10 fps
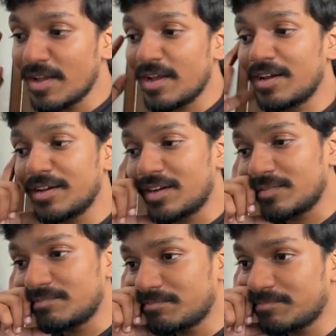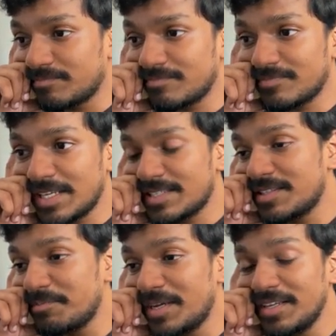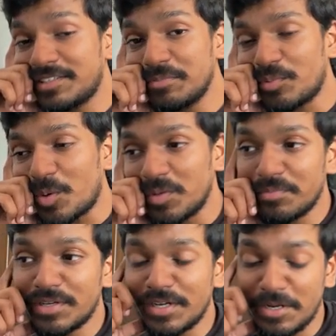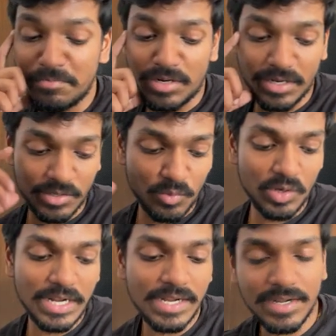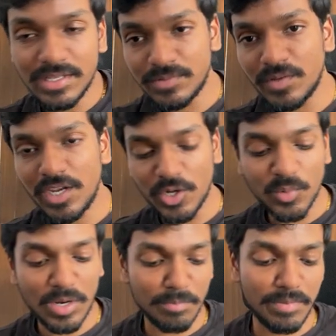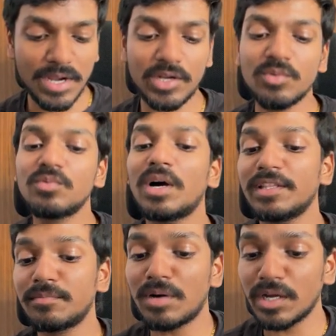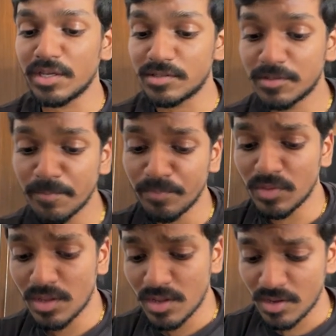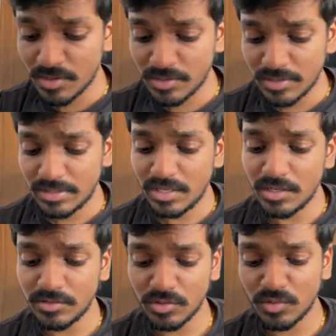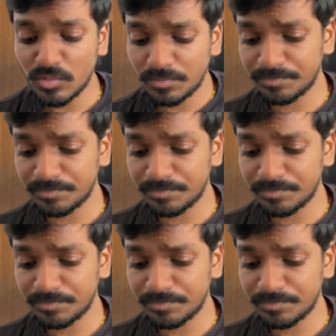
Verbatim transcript: uh, that's the biggest problem in indian market the volatility is very low compared to other markets thing is you know